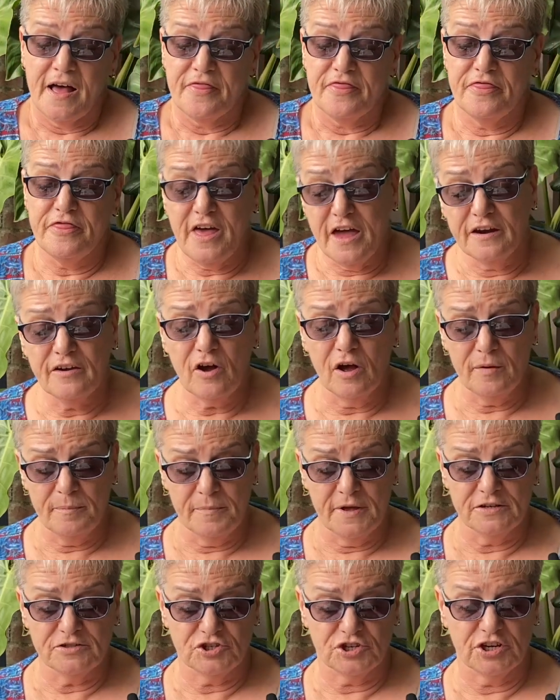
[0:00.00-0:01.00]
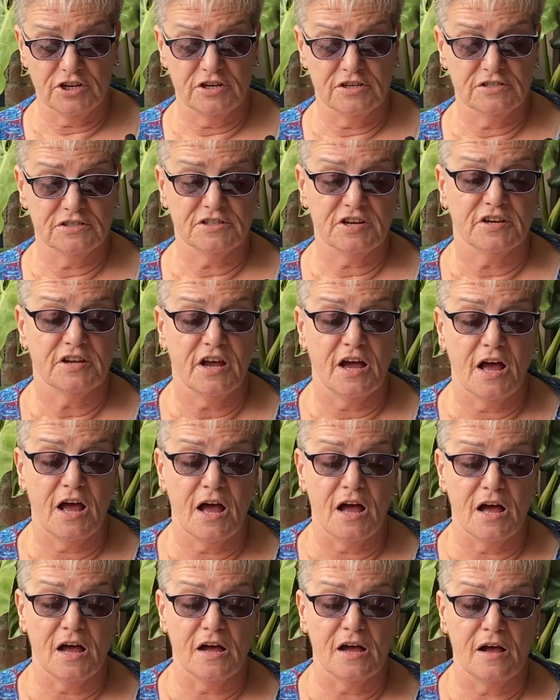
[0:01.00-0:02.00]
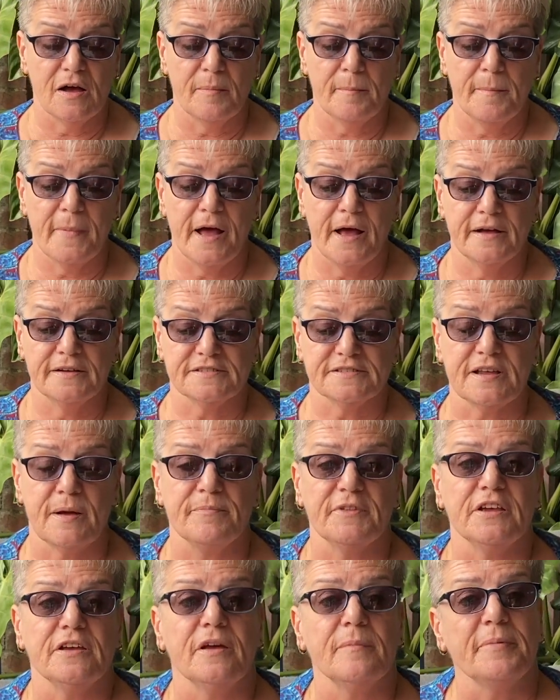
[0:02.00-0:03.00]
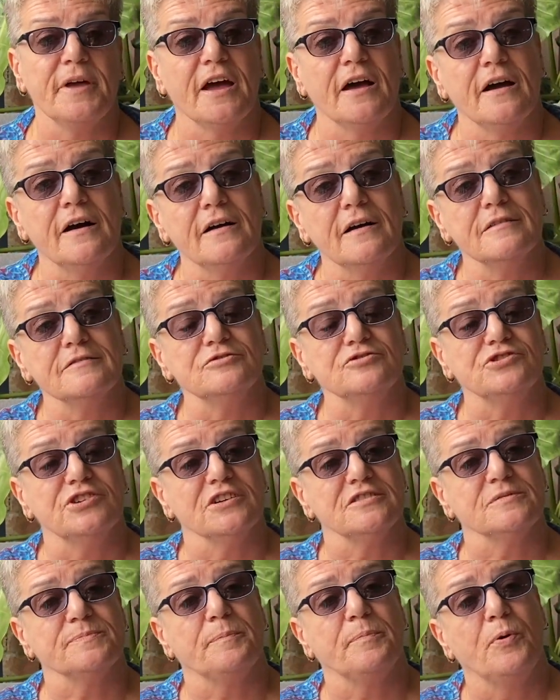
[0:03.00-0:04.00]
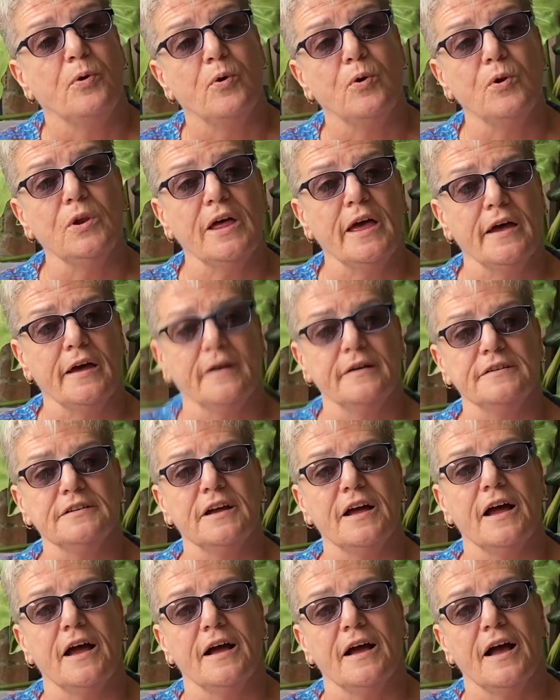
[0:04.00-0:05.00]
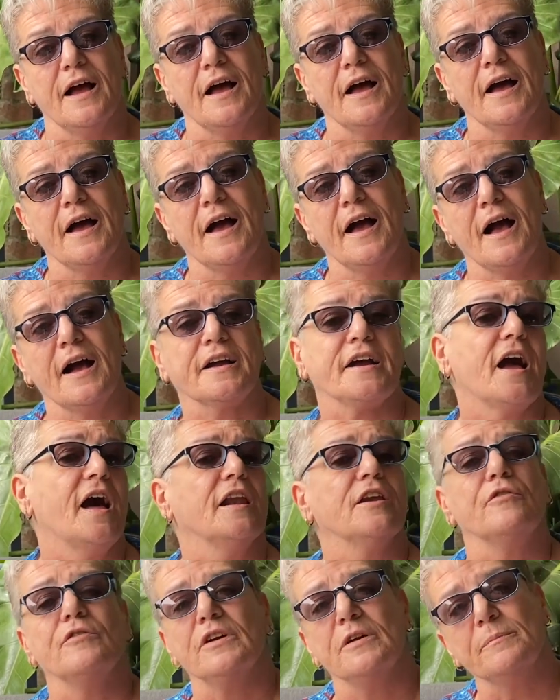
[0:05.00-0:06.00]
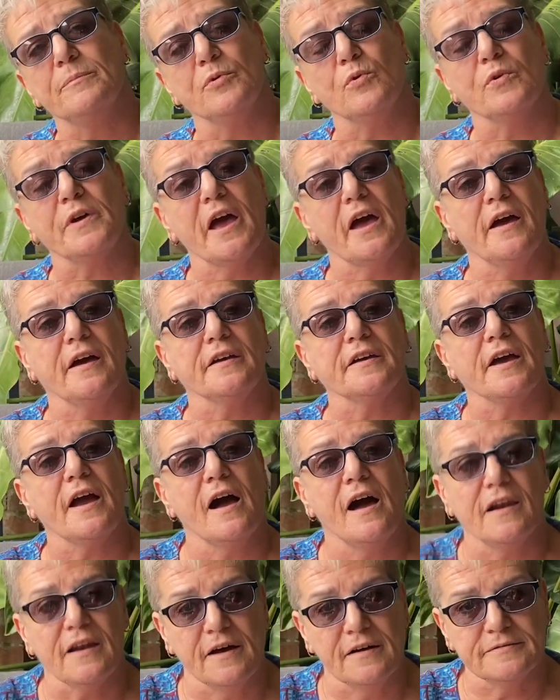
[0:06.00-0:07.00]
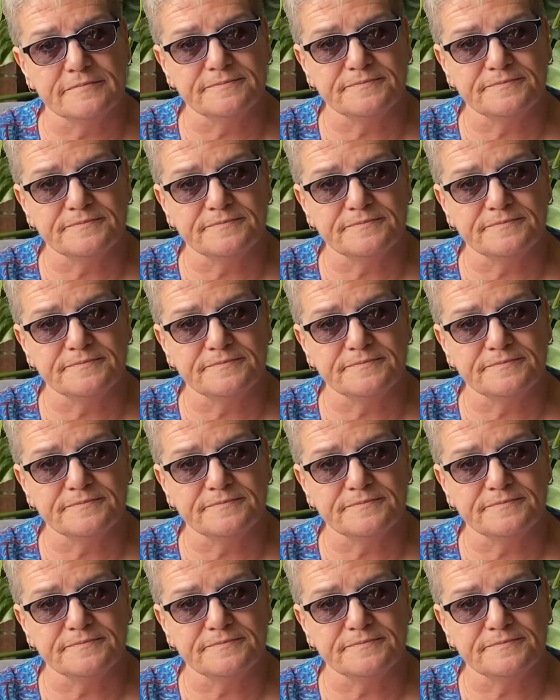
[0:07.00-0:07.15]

Then I mentioned something about just pull out a colouring book and colour.